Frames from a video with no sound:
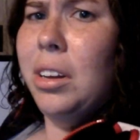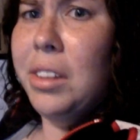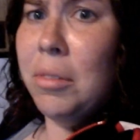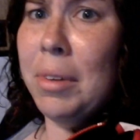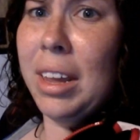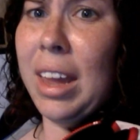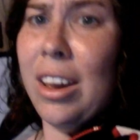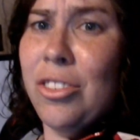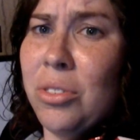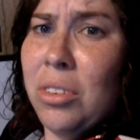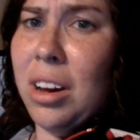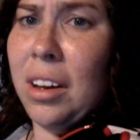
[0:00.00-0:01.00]
a little bit
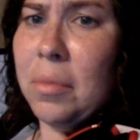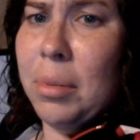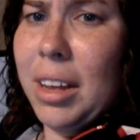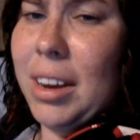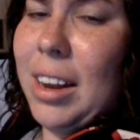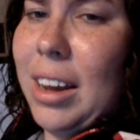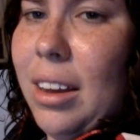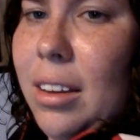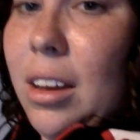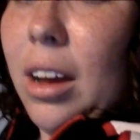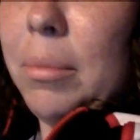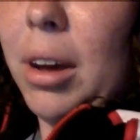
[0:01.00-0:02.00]
casual cosplay today.
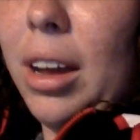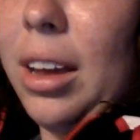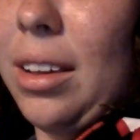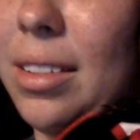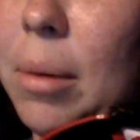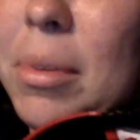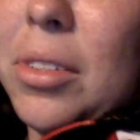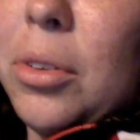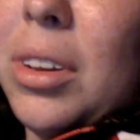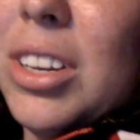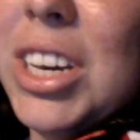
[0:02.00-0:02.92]
Got my Samazuka